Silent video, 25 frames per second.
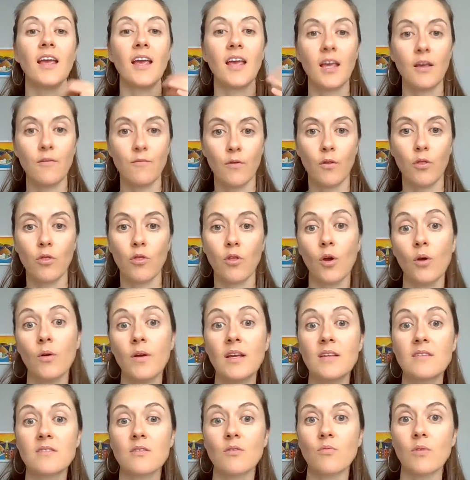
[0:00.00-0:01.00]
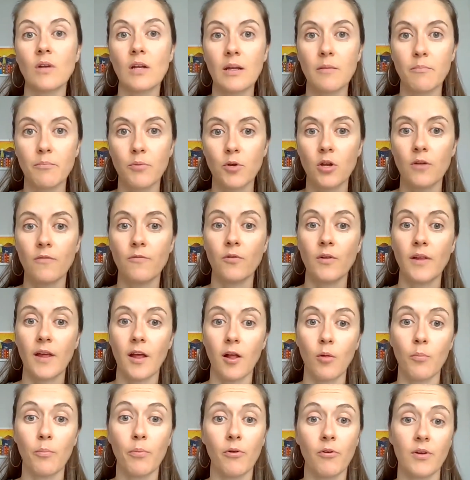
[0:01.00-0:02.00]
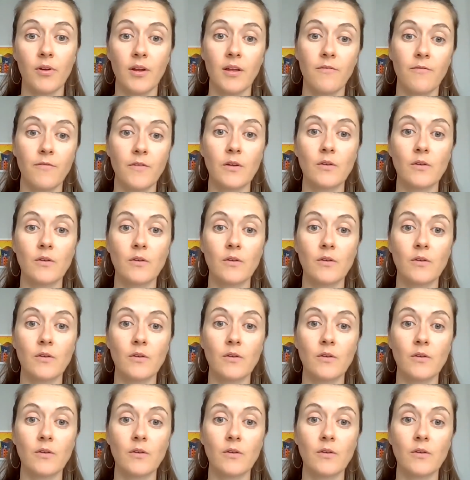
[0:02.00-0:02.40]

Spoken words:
even though he's a really beautiful helper and he